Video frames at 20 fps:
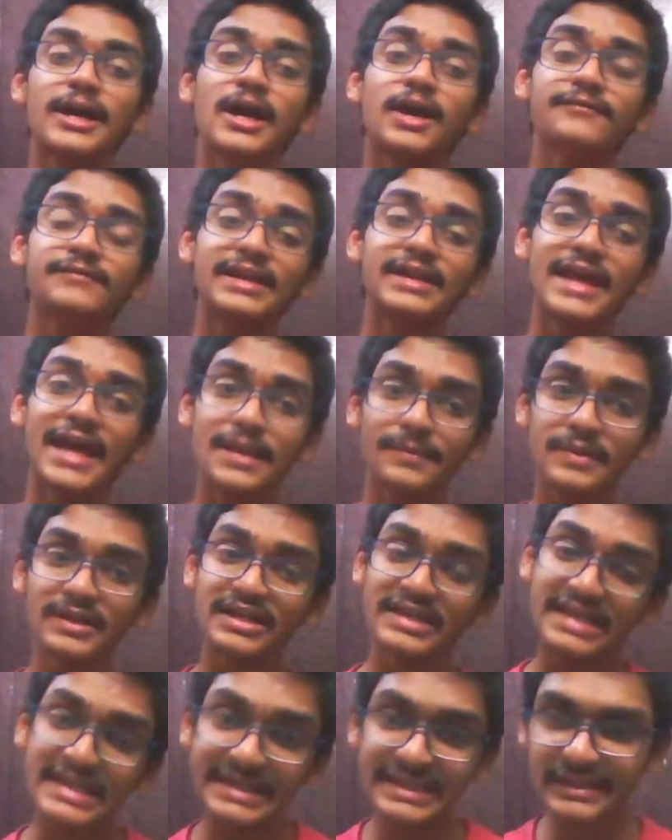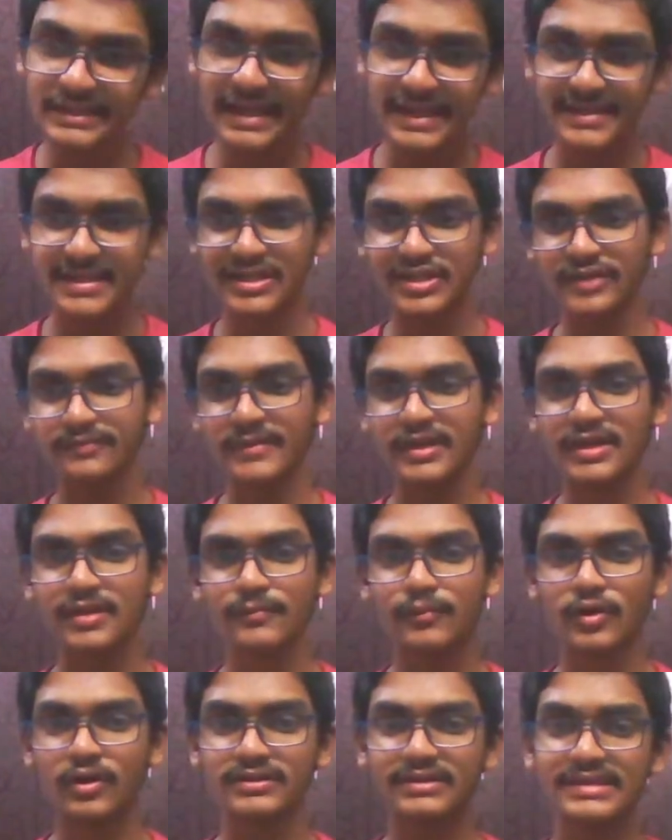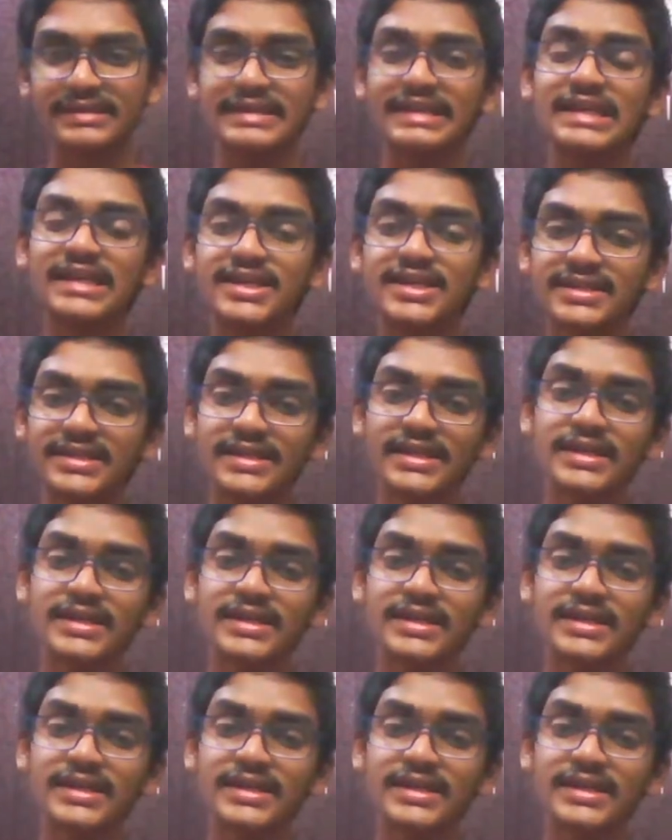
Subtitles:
will help in the easy decision making process, in